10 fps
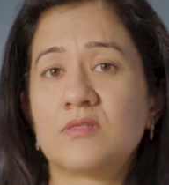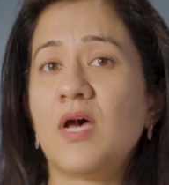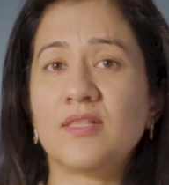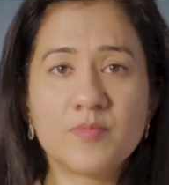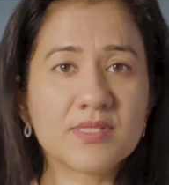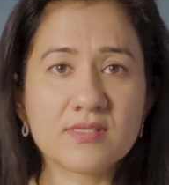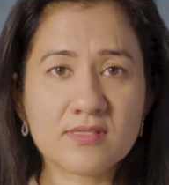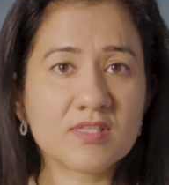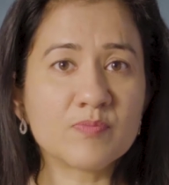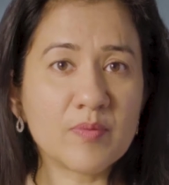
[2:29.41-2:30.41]
other
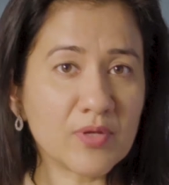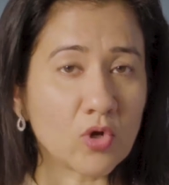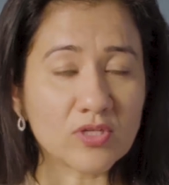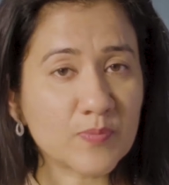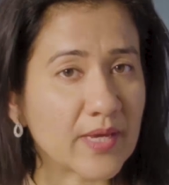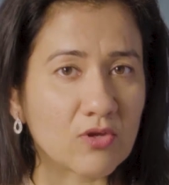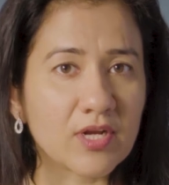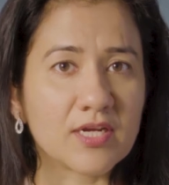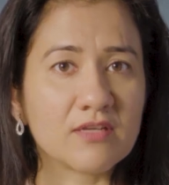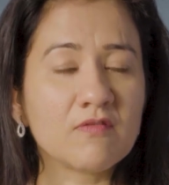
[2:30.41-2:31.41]
businesses may be
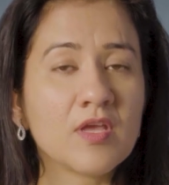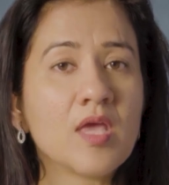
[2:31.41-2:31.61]
non-speculative